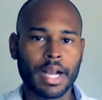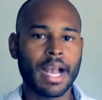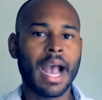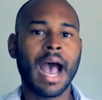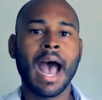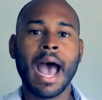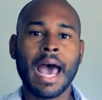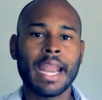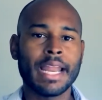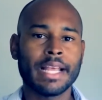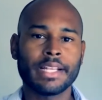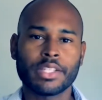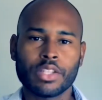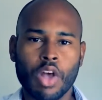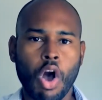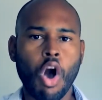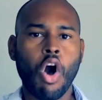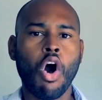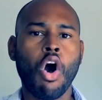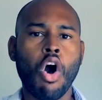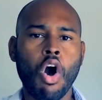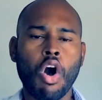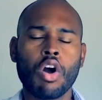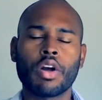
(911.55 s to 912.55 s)
God is
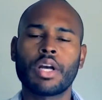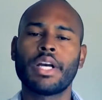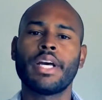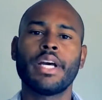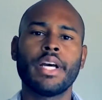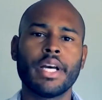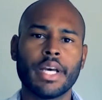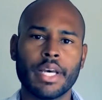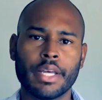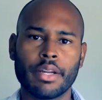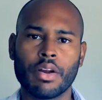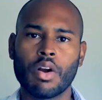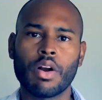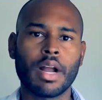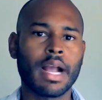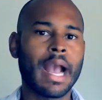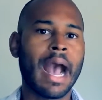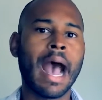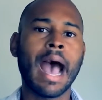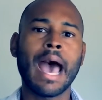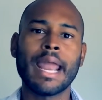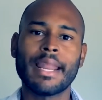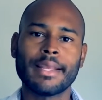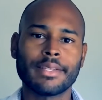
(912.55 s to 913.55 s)
all good or
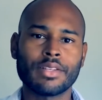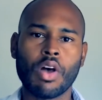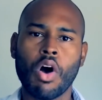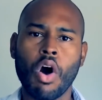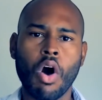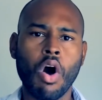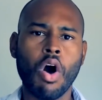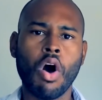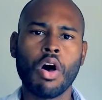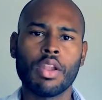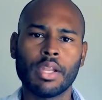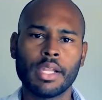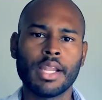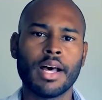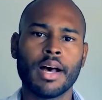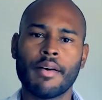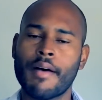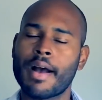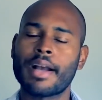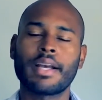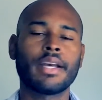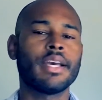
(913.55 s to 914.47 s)
God is all love.